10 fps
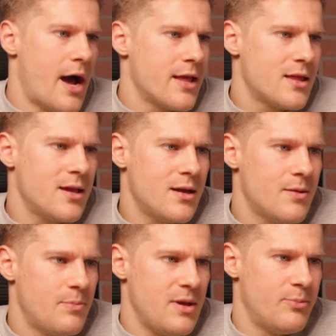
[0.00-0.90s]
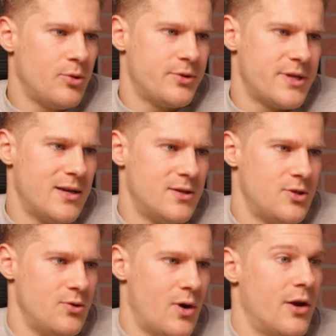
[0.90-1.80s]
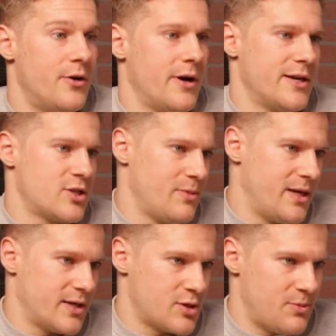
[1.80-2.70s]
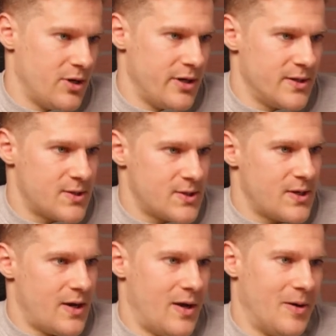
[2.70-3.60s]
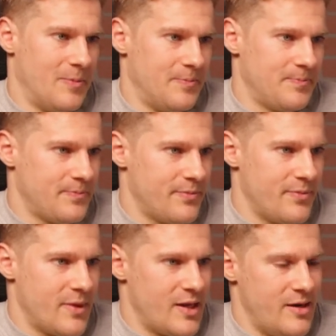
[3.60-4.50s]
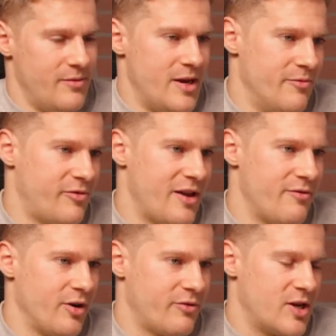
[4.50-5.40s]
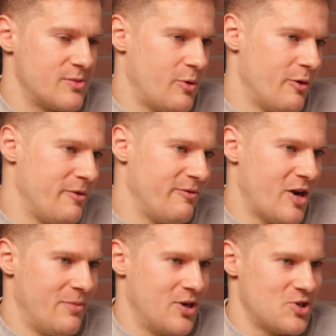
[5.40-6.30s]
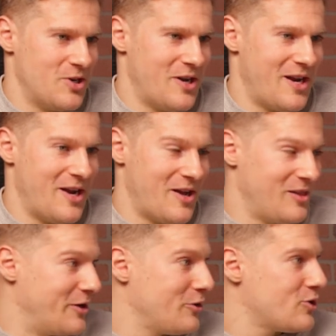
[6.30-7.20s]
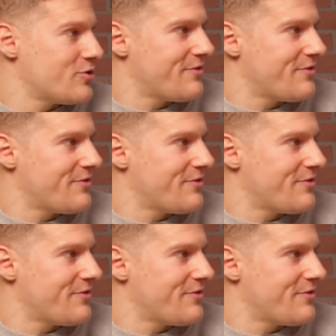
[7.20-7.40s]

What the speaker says: I think people tend to underestimate experience in favor, because we're very much in a literature